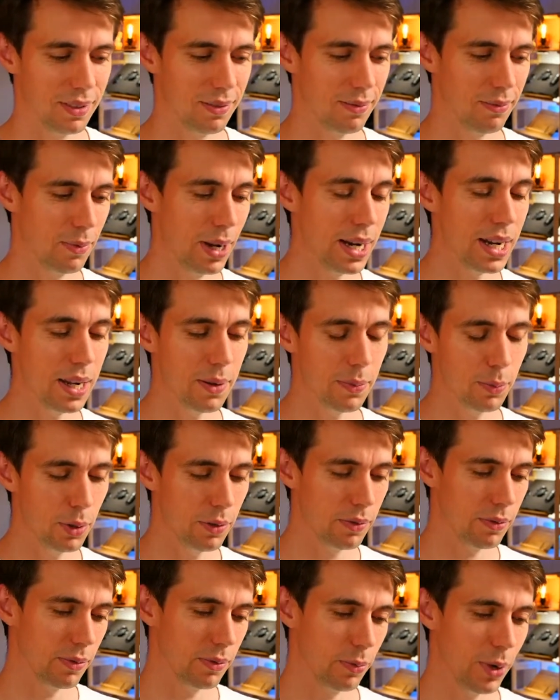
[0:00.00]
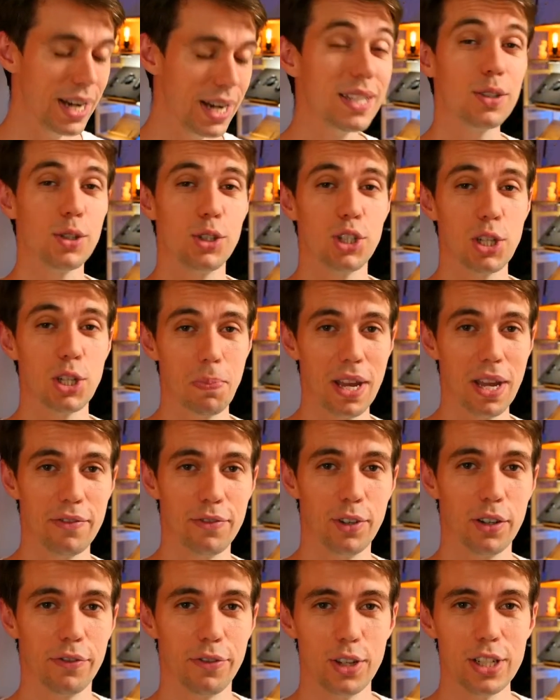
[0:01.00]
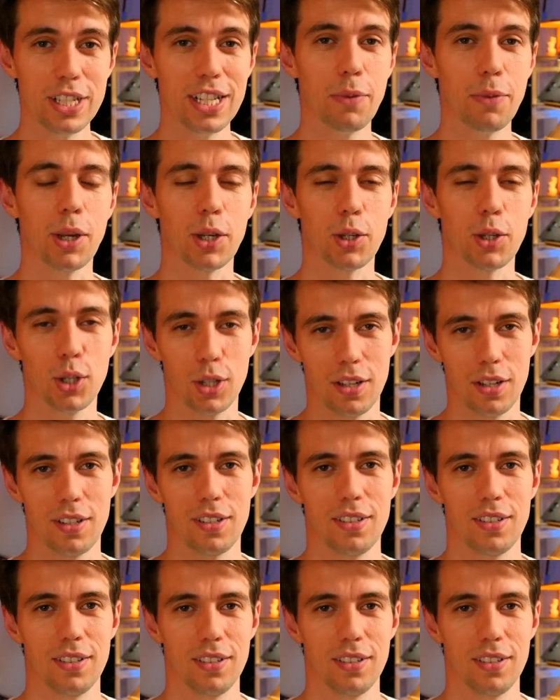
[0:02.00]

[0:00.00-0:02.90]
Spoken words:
when I went to Japan for the first time, I couldn't.